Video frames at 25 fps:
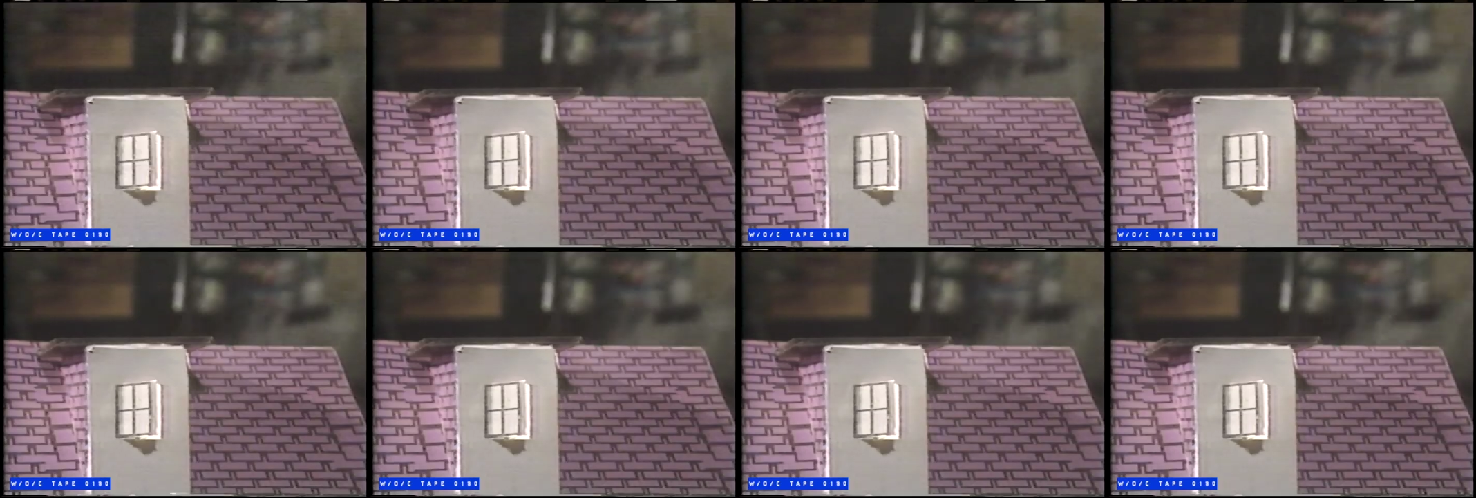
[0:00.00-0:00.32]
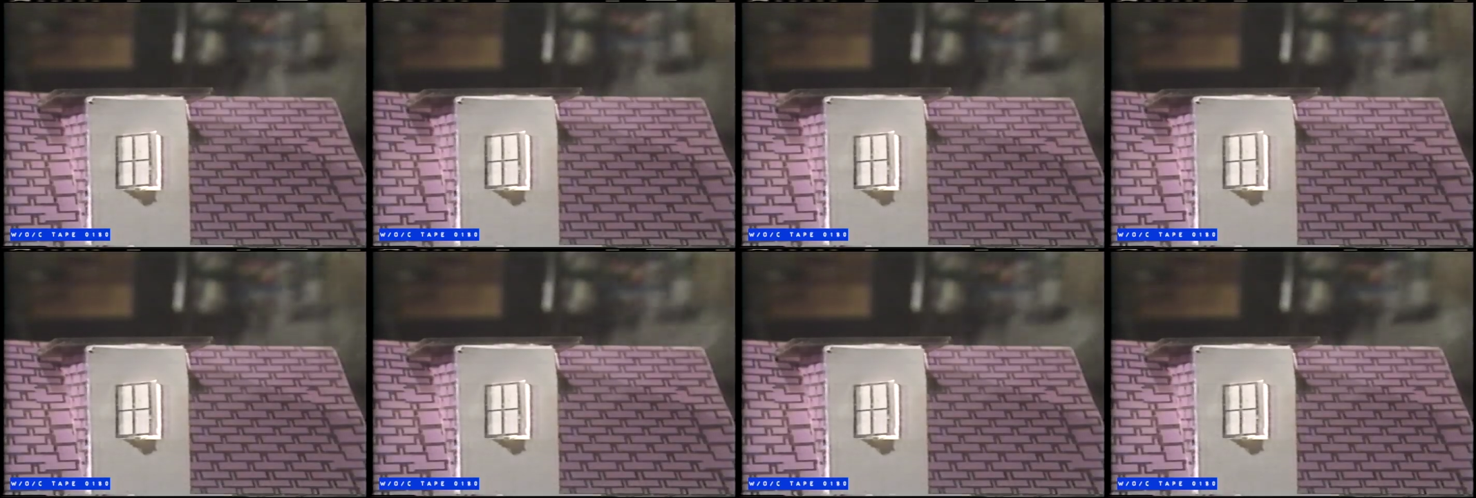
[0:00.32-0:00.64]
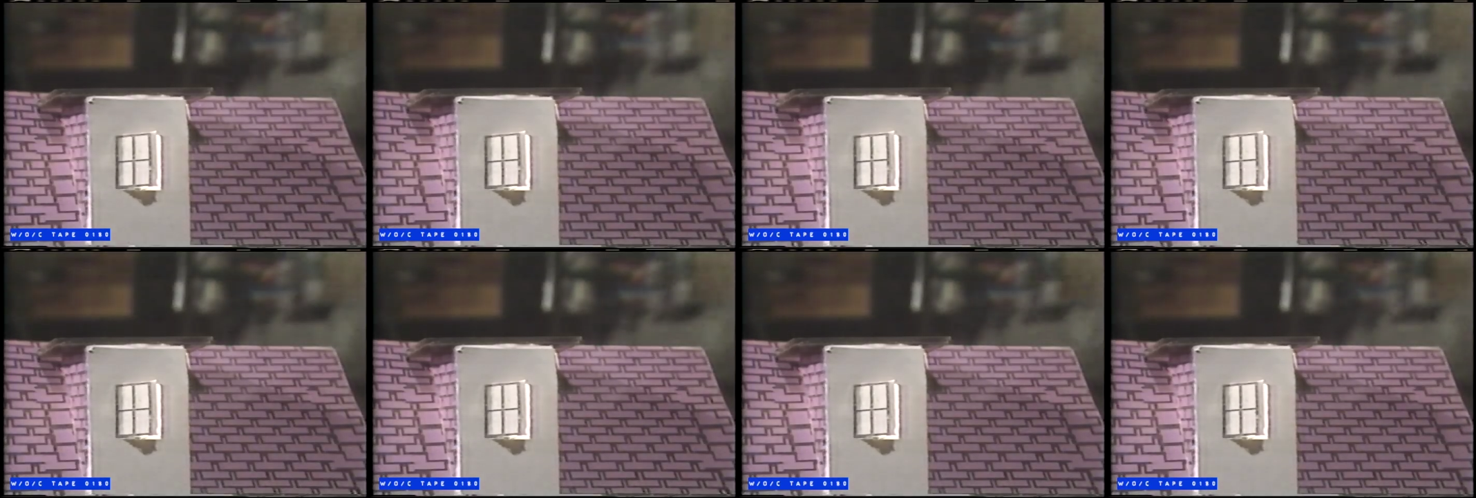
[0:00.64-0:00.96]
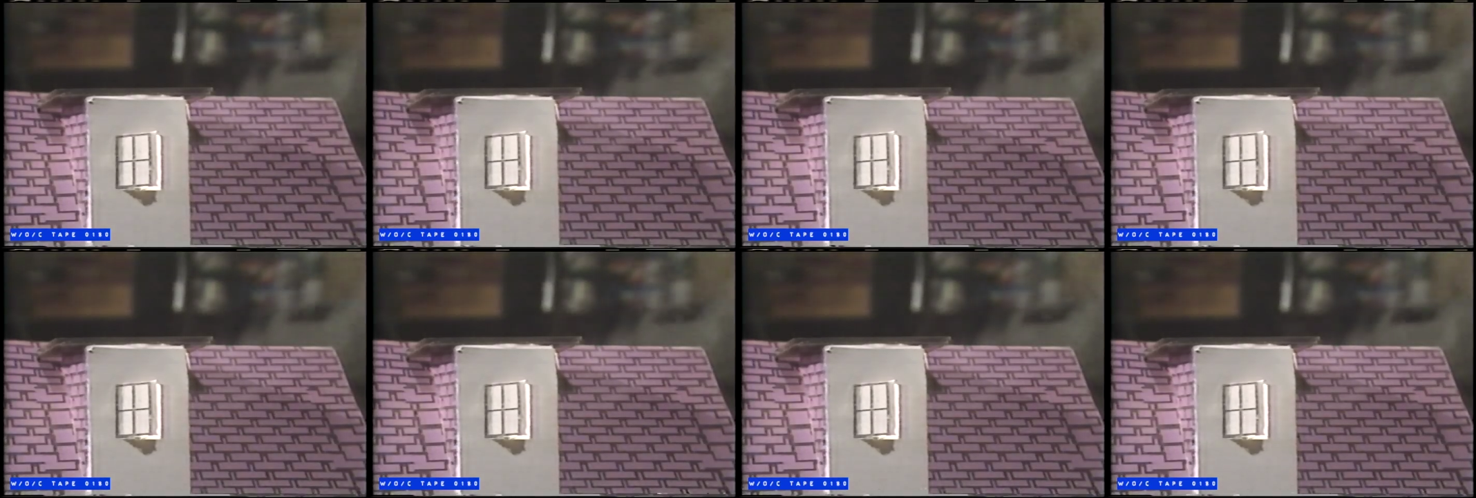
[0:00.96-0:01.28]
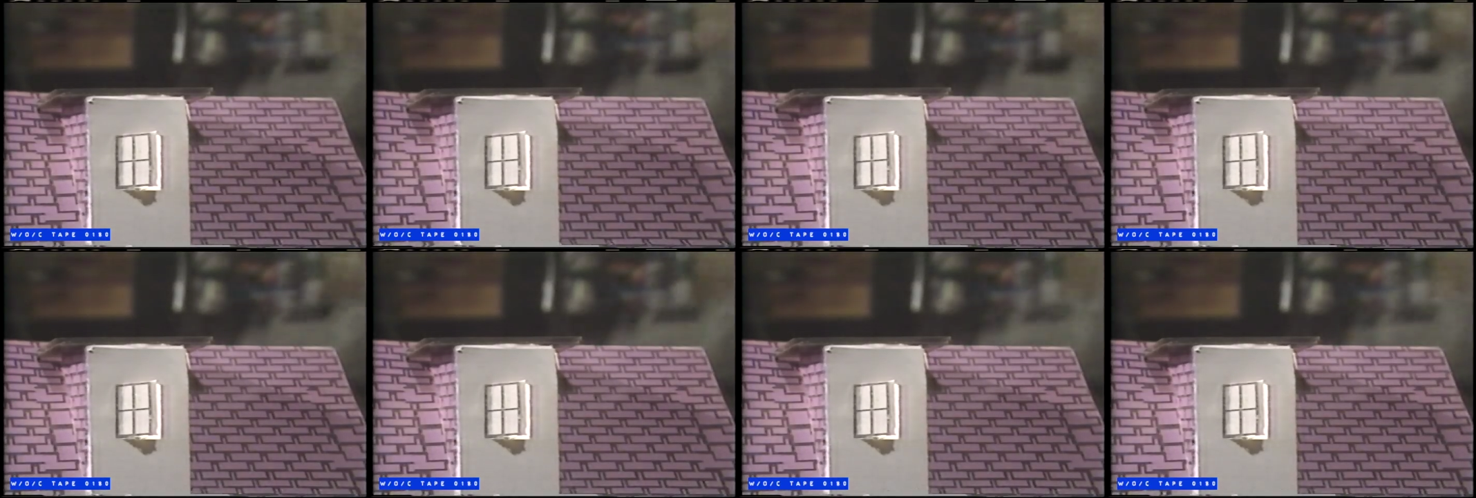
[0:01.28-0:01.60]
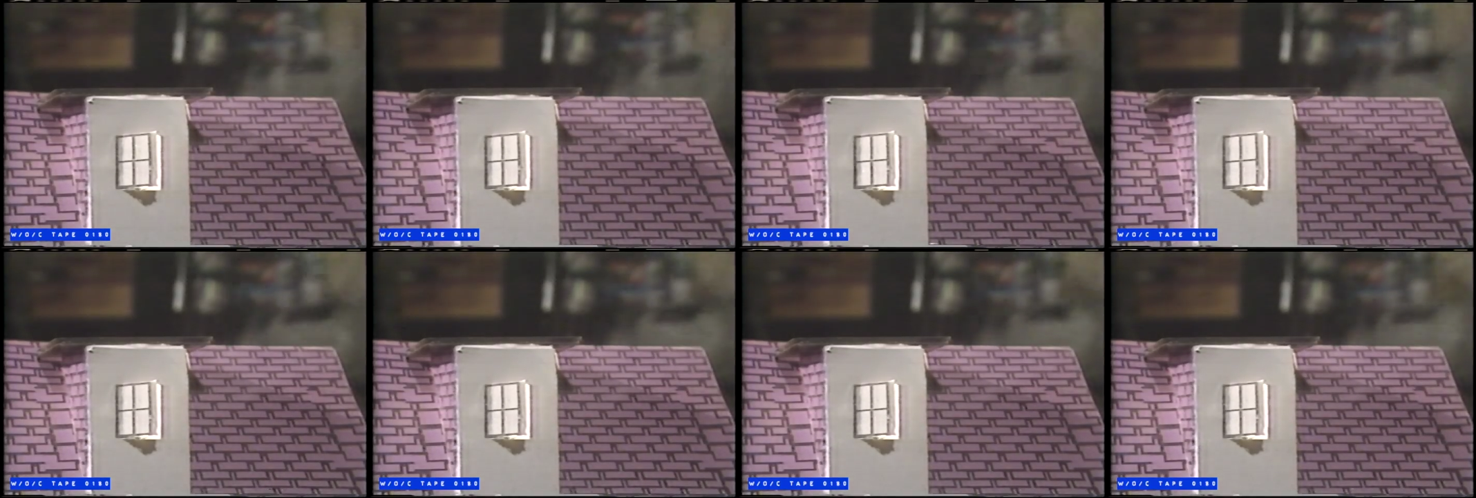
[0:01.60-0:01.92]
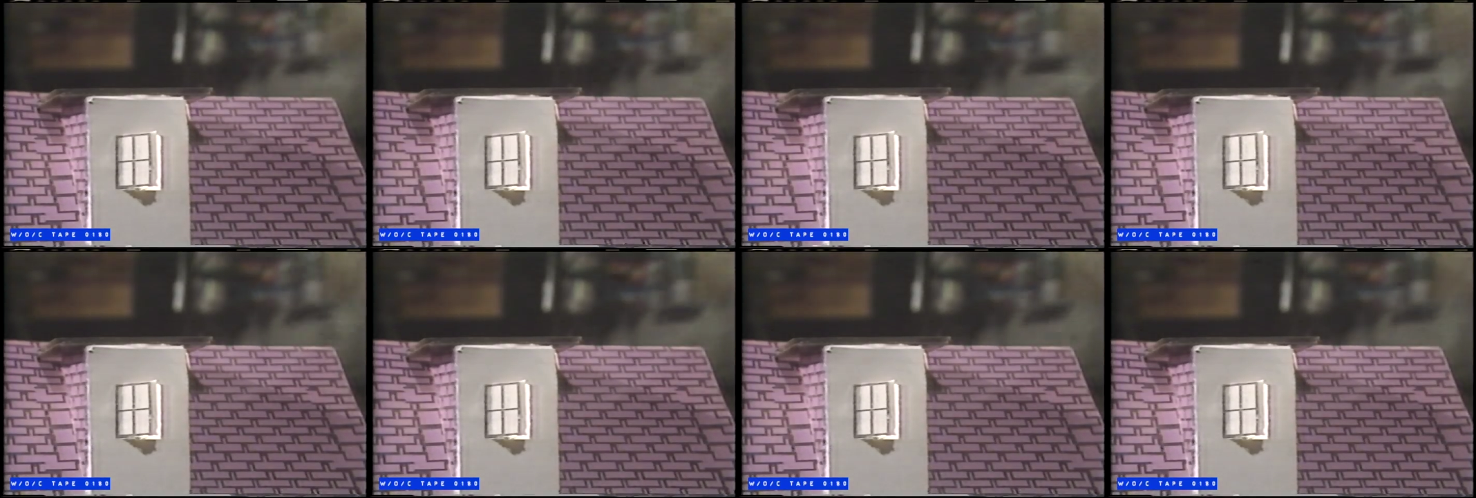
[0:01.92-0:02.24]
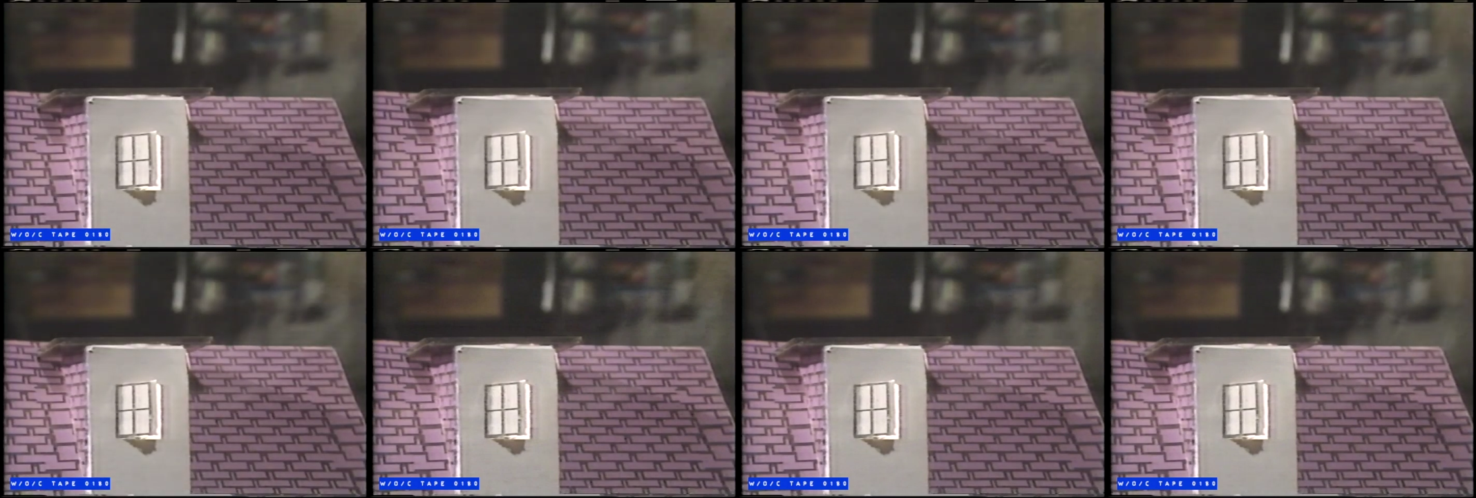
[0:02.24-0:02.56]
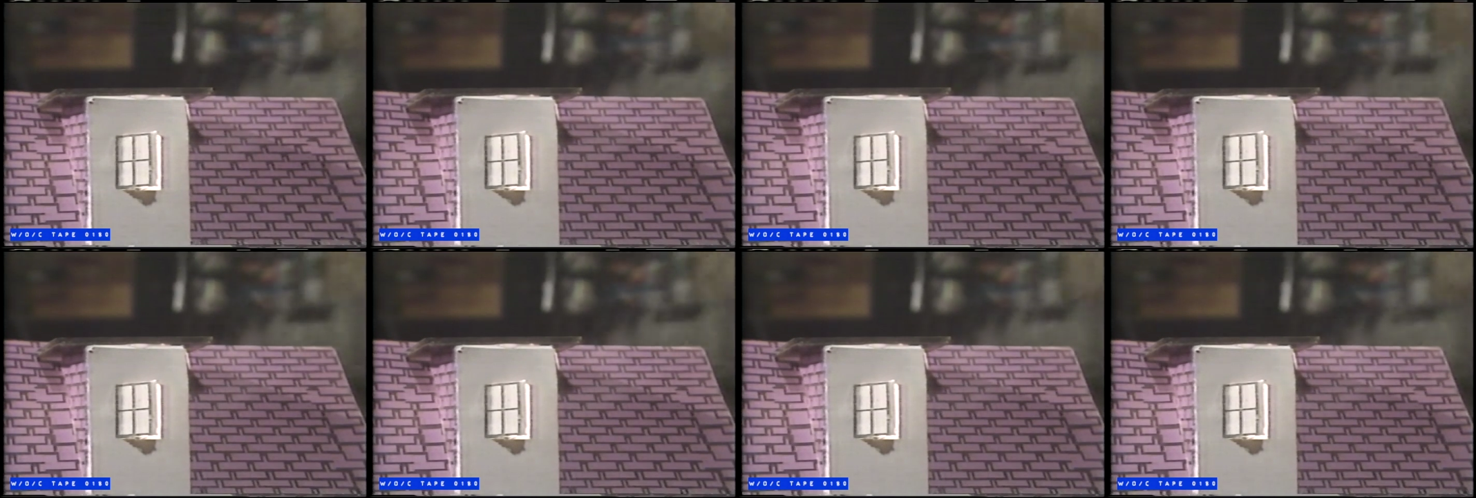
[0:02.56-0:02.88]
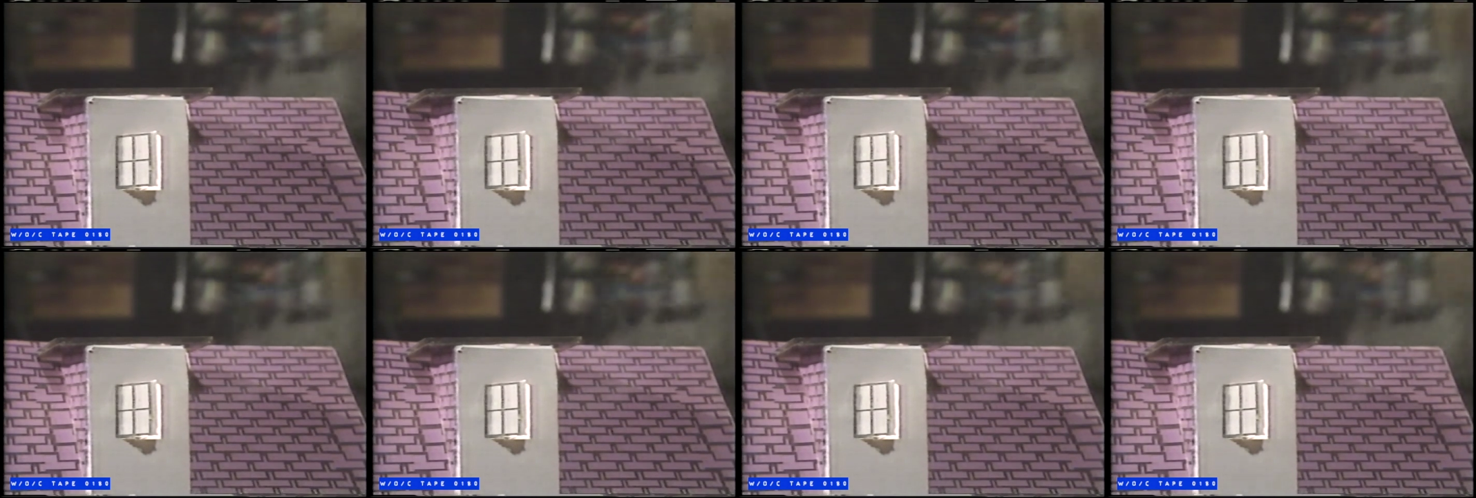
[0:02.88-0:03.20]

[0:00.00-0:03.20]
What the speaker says: [unreadable: no face in view]